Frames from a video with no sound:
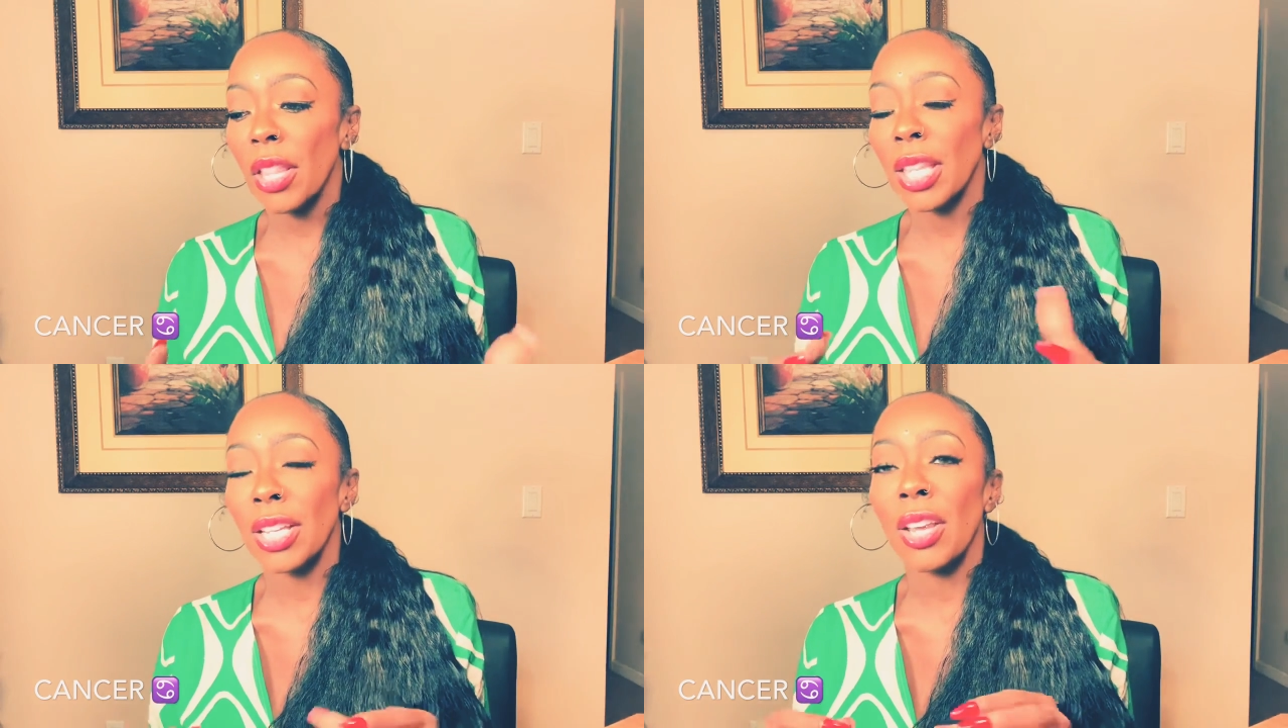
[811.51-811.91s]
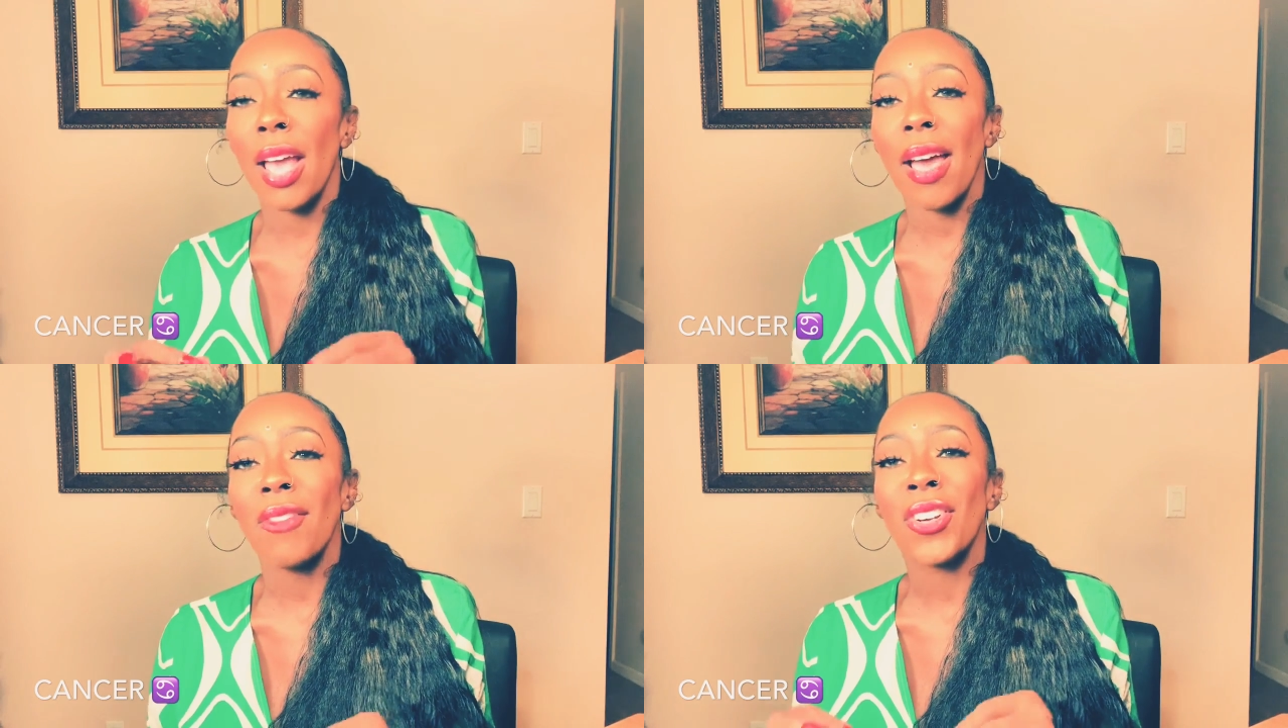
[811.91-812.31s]
than you
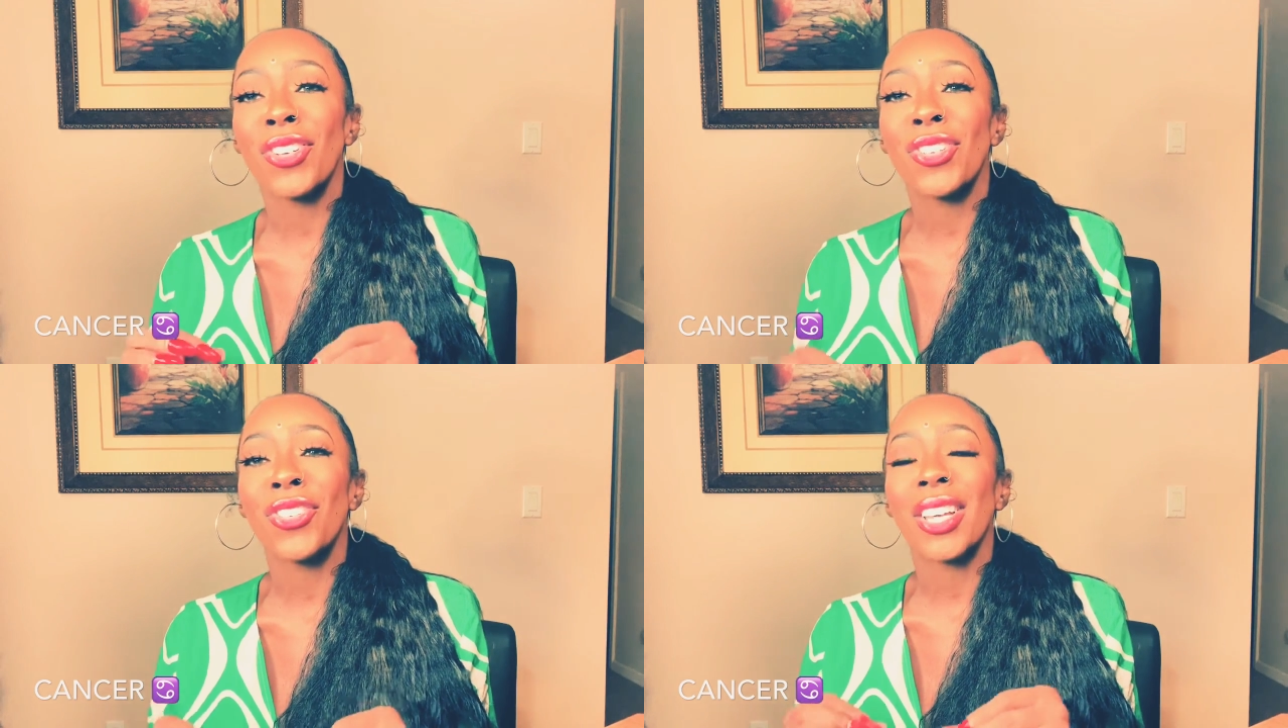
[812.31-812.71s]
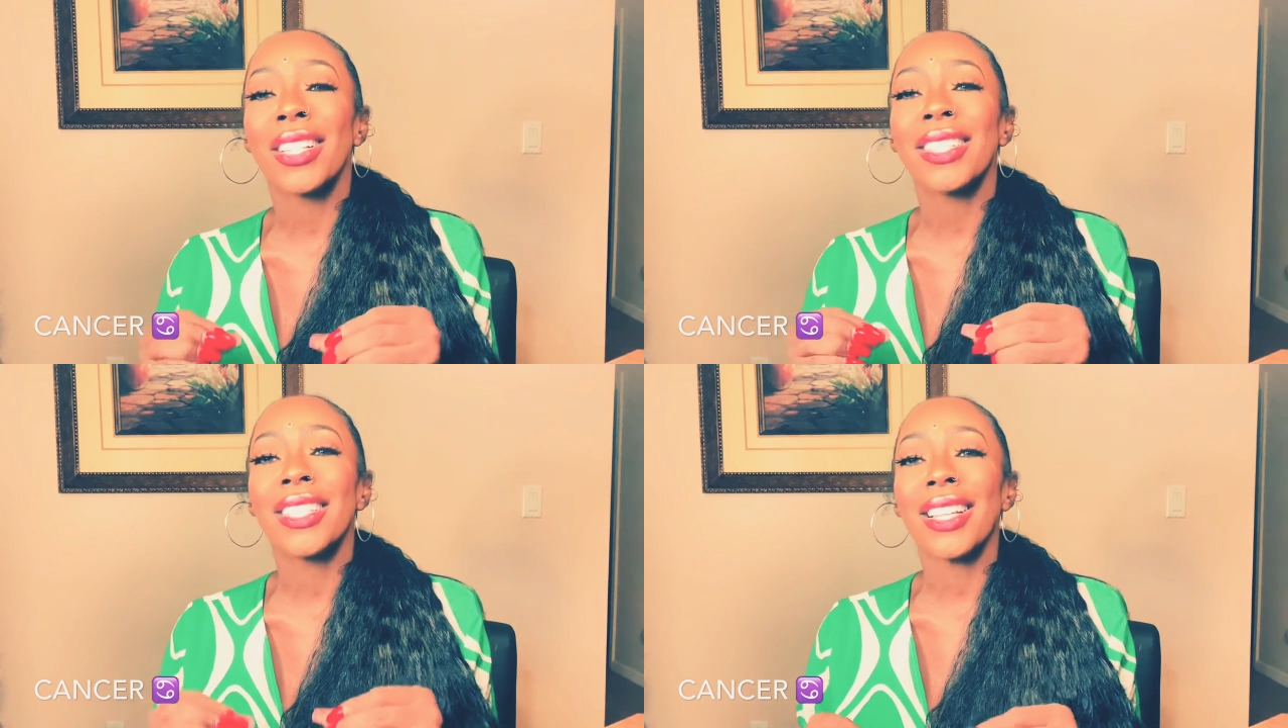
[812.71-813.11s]
ever knew
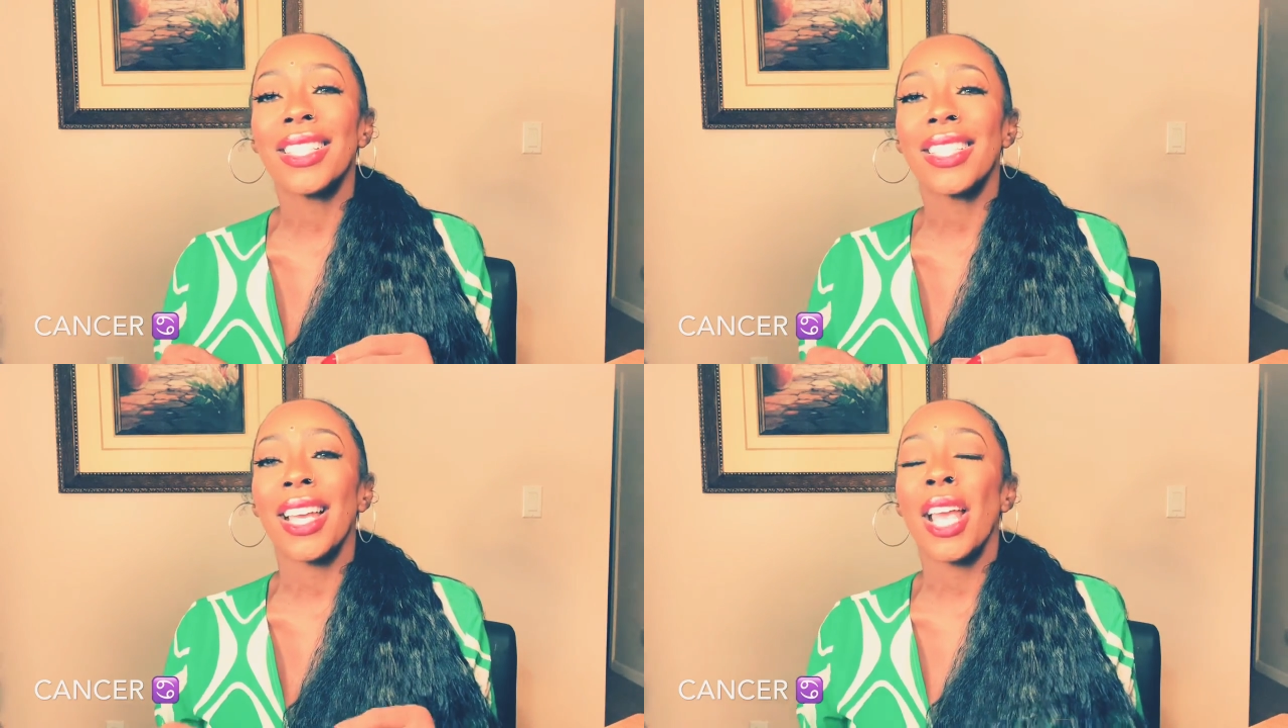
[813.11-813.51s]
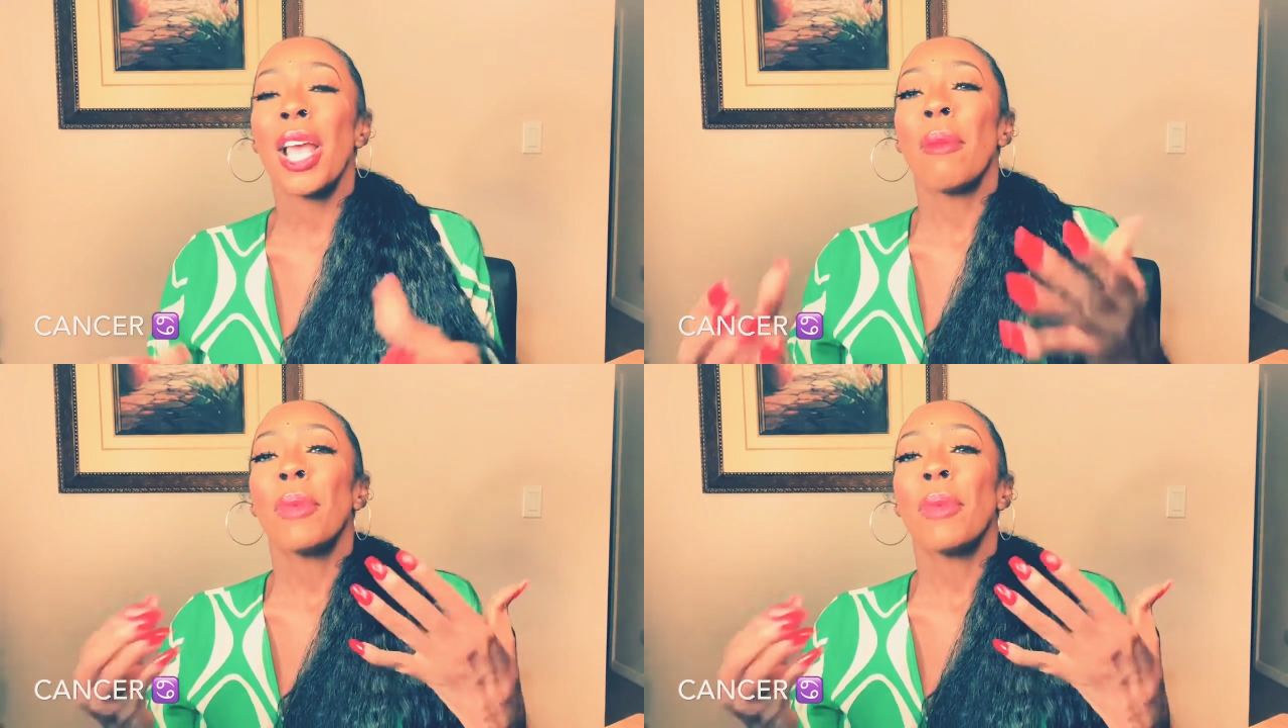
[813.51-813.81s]
existed,